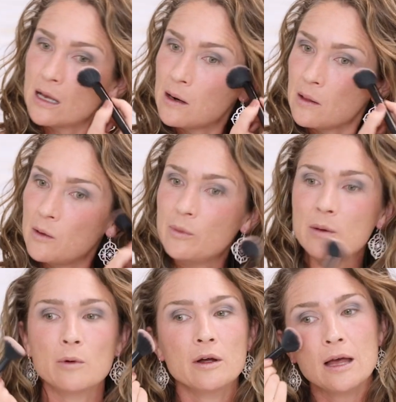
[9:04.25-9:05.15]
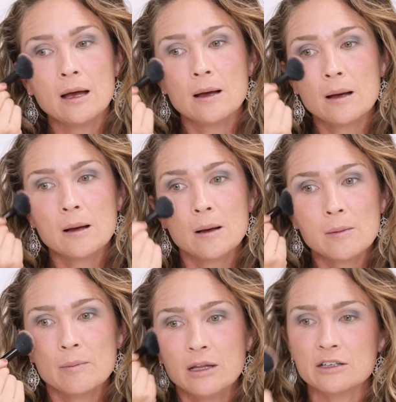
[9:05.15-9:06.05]
gonna add a little bit more of that
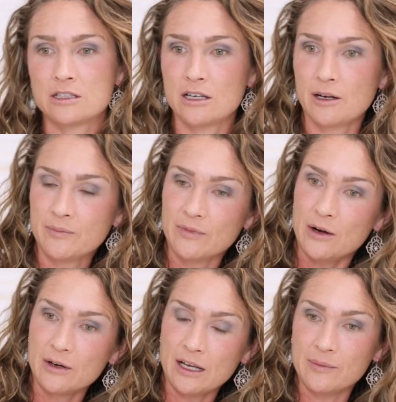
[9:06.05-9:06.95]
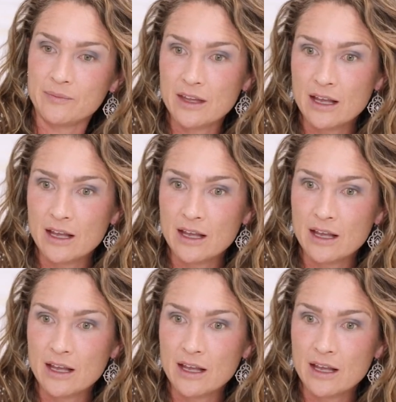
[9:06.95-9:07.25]
blush there. Okay,